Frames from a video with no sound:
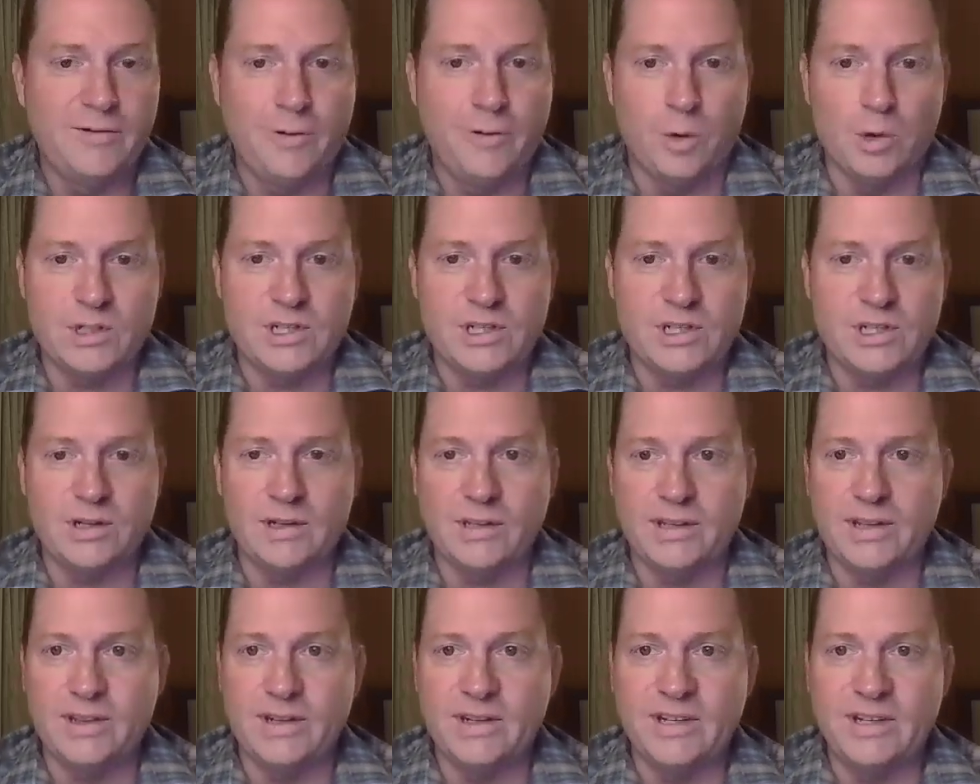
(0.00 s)

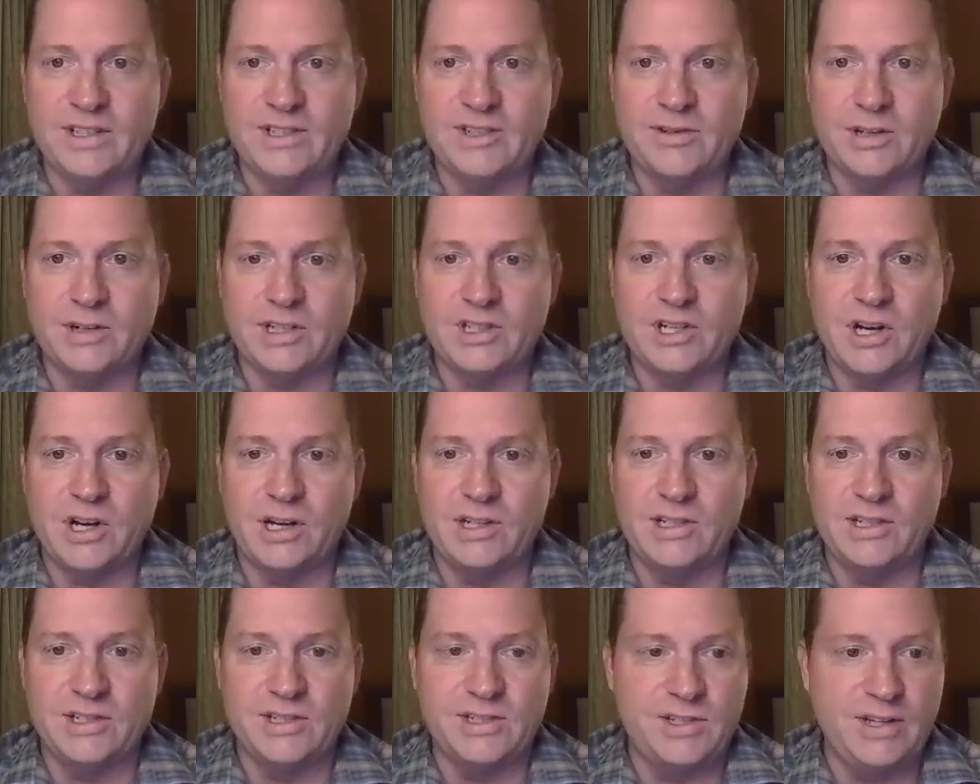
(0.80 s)
fortunately, the district
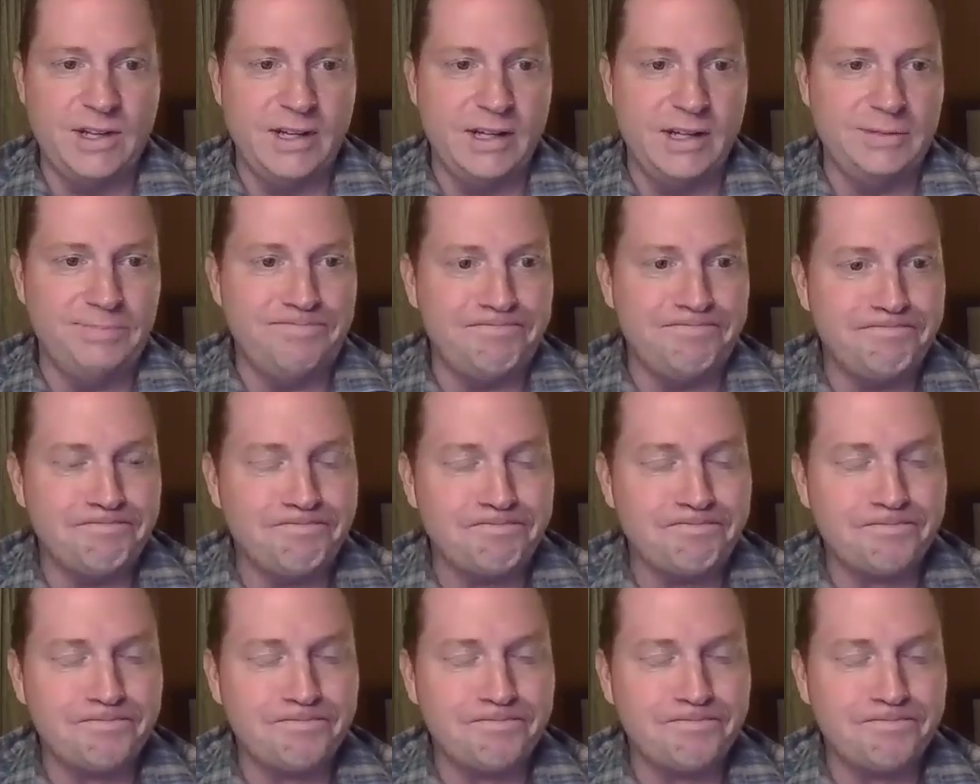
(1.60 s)
judges did.